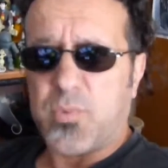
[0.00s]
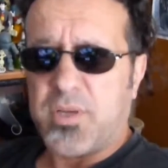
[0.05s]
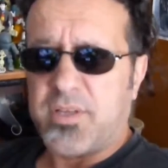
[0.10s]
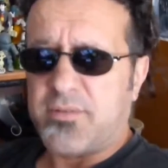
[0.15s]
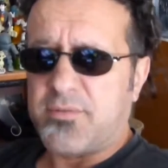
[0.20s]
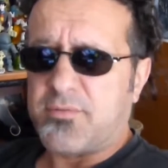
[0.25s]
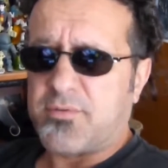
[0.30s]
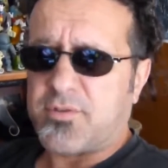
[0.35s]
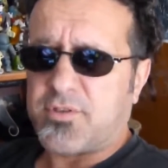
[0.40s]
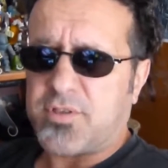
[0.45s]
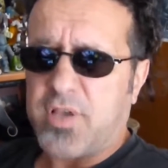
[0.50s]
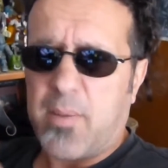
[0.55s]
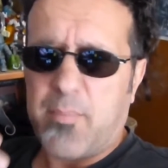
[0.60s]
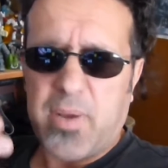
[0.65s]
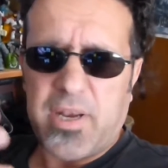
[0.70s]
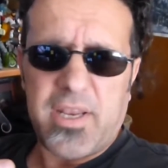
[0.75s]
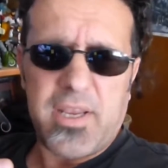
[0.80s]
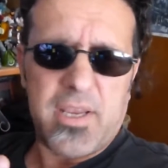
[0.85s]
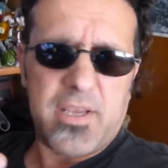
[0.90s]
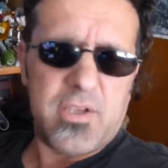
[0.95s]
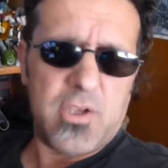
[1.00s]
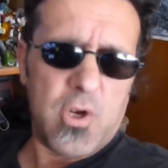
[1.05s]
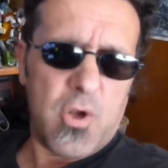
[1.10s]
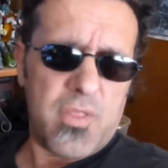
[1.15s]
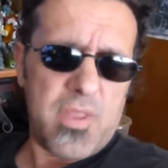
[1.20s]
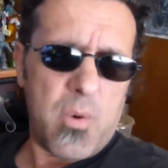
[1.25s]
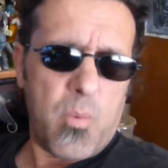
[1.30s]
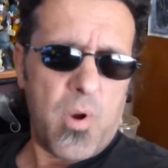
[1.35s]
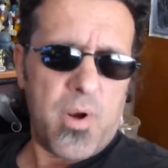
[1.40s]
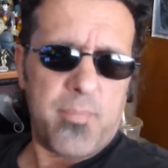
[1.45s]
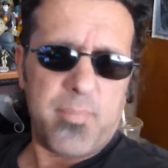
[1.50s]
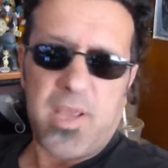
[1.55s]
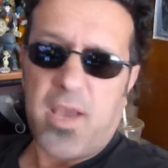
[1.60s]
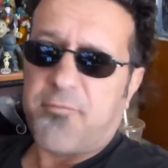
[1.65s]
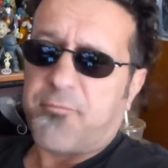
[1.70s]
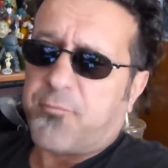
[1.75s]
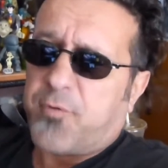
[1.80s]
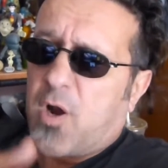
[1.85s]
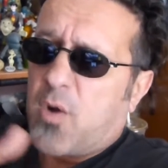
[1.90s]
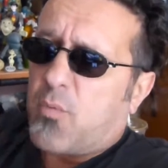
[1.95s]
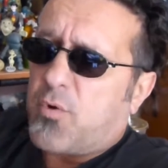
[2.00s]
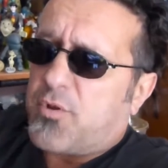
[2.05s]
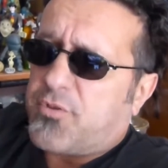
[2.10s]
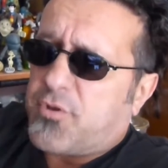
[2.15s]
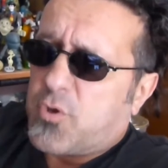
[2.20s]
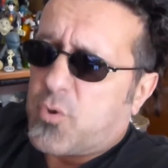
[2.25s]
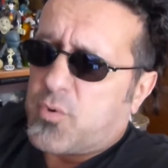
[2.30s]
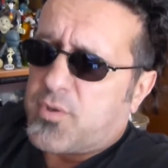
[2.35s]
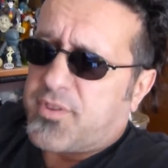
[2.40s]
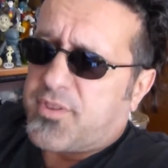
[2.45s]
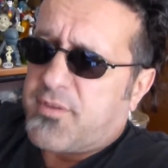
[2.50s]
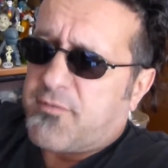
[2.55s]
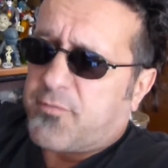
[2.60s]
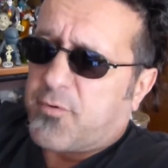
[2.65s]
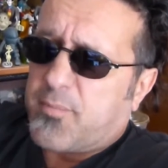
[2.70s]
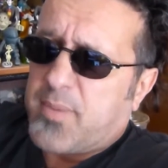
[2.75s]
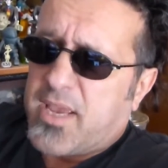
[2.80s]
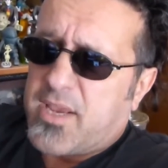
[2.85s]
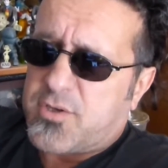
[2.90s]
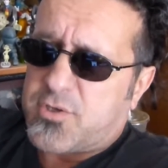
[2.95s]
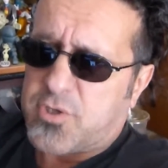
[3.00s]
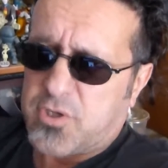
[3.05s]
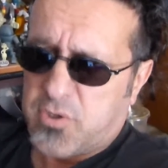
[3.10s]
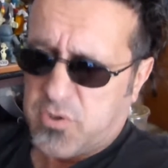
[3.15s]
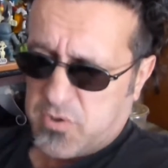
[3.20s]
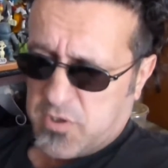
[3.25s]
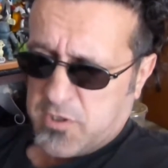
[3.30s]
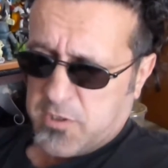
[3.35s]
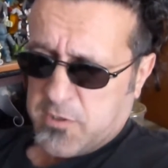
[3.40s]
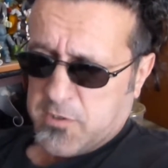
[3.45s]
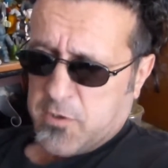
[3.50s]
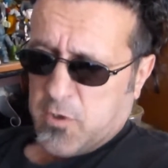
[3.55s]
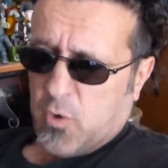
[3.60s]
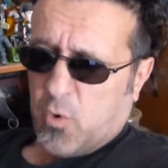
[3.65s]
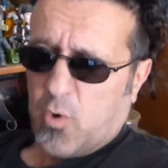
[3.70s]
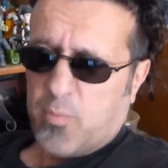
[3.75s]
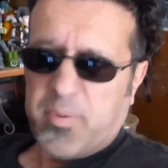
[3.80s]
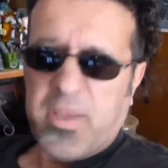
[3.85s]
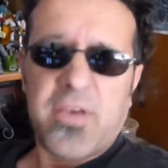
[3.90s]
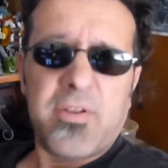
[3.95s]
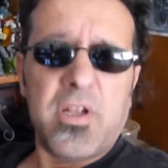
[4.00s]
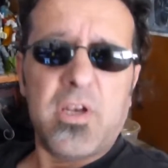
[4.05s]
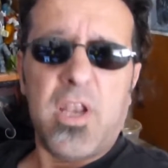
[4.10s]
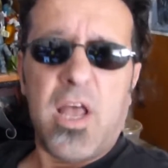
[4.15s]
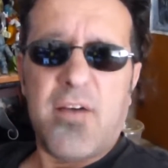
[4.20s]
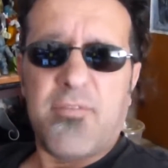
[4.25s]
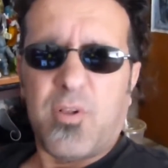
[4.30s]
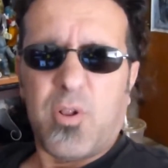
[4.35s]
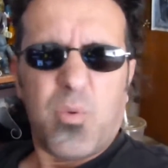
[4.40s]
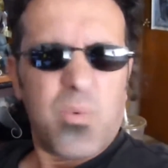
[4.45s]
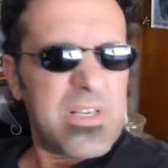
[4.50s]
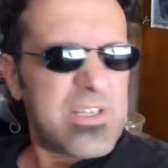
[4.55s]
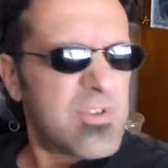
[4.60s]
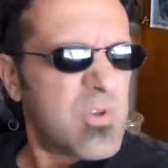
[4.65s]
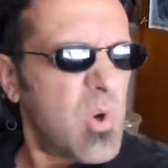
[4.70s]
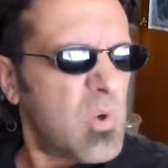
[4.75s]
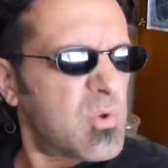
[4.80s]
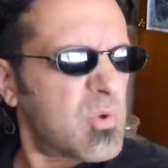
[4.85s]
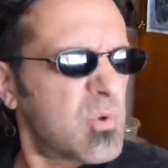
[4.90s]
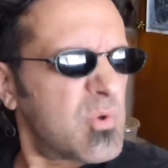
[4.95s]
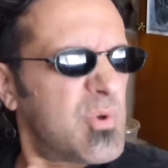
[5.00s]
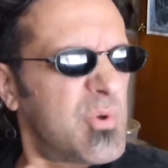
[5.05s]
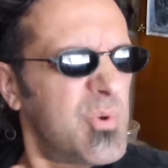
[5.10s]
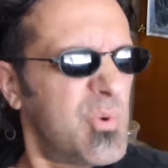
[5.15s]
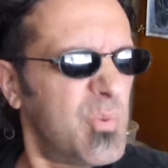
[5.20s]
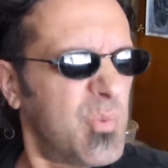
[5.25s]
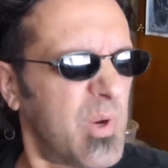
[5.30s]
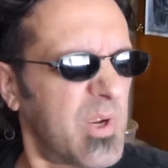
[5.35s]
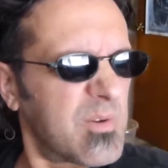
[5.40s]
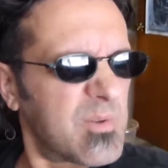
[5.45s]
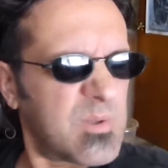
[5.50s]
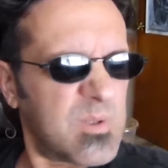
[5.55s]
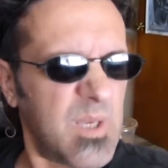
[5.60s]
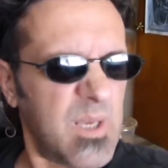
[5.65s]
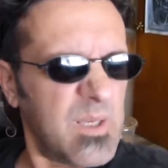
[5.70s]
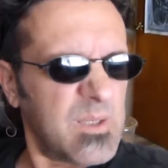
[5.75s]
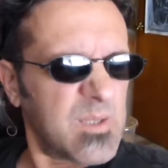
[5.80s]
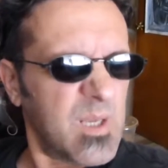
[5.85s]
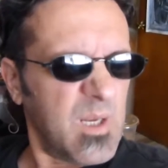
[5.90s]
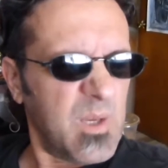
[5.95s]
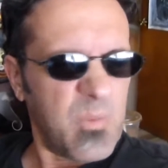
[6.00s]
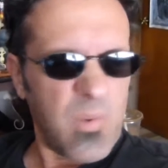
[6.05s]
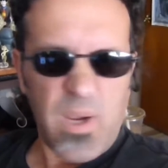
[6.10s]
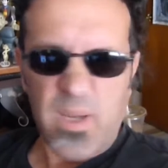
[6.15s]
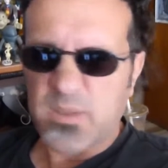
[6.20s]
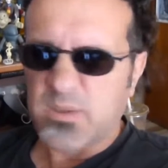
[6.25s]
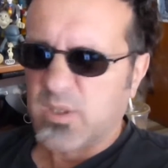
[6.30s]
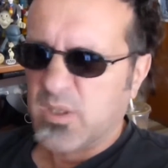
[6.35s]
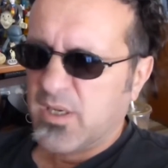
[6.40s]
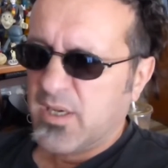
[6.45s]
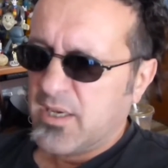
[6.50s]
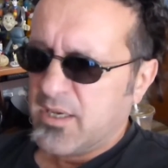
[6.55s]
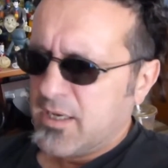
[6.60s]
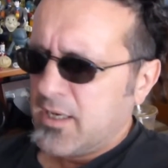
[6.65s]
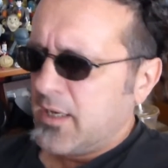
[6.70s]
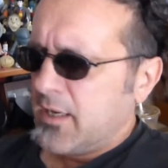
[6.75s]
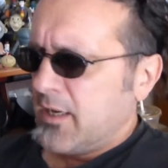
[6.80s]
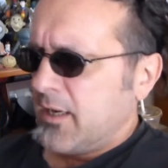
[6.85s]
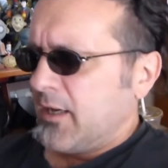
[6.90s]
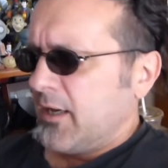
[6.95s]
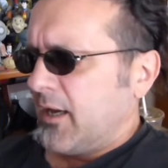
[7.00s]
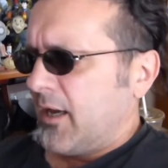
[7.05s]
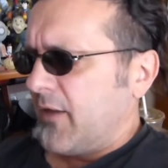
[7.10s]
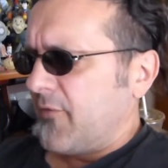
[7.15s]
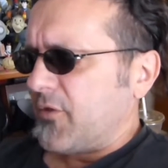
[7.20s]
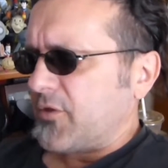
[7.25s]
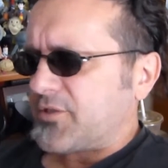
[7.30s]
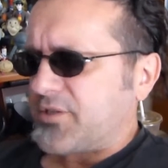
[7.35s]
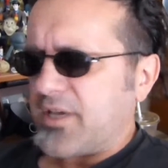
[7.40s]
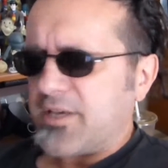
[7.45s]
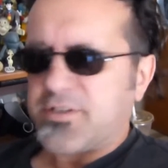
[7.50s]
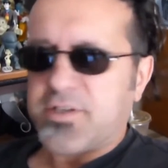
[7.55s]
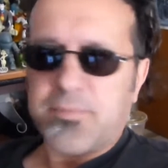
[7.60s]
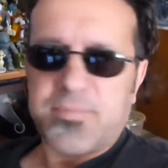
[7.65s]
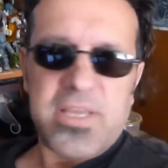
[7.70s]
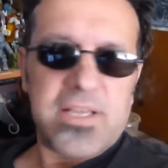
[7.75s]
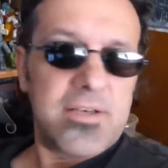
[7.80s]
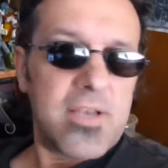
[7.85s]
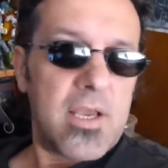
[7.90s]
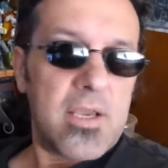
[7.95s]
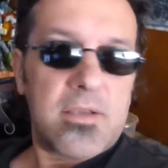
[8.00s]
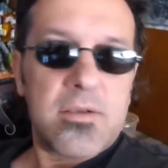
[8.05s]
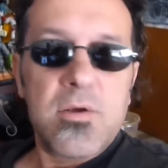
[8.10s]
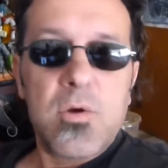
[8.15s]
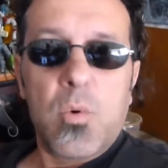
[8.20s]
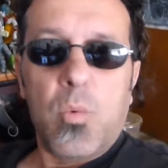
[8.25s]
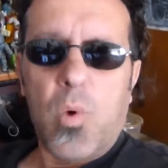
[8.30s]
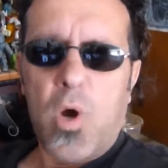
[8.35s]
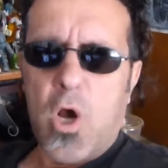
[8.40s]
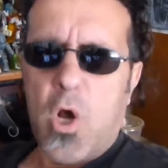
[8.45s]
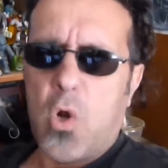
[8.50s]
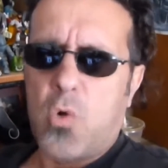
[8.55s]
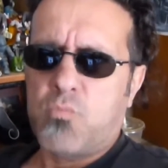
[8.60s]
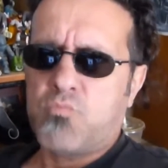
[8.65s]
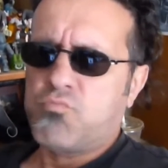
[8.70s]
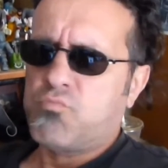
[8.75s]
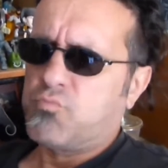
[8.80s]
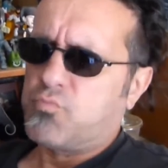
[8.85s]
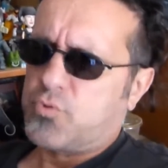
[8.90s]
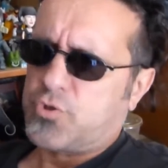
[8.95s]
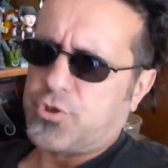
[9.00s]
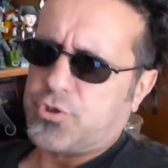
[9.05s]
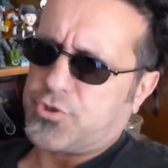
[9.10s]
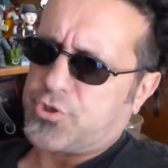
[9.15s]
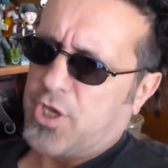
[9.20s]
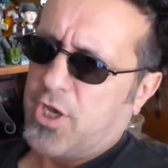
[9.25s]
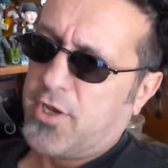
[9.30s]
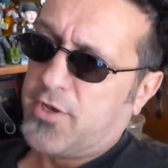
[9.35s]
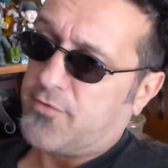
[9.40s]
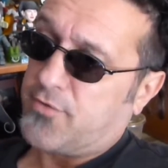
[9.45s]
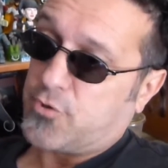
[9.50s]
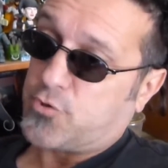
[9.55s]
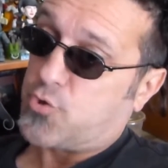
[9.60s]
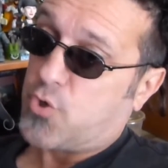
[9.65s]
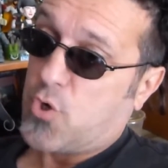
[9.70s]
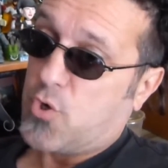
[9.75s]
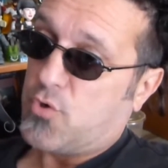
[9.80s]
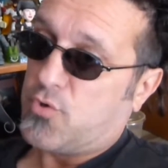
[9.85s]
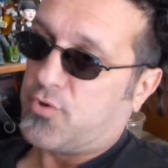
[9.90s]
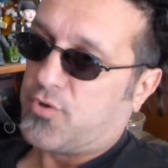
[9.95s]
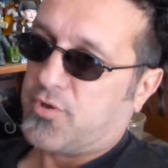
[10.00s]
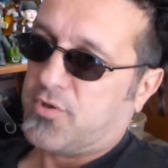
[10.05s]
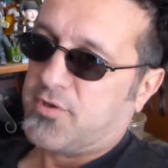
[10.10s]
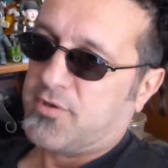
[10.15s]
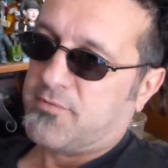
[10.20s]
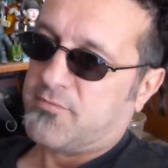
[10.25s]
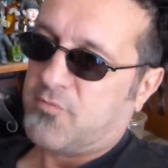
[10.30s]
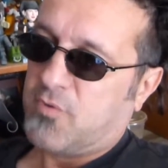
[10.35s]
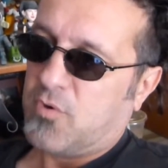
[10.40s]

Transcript: When somebody, they want to be upfront with you with information, or be on a level, which those are two weird sayings anyways. And they'll say something like, "Well, to tell you the truth,"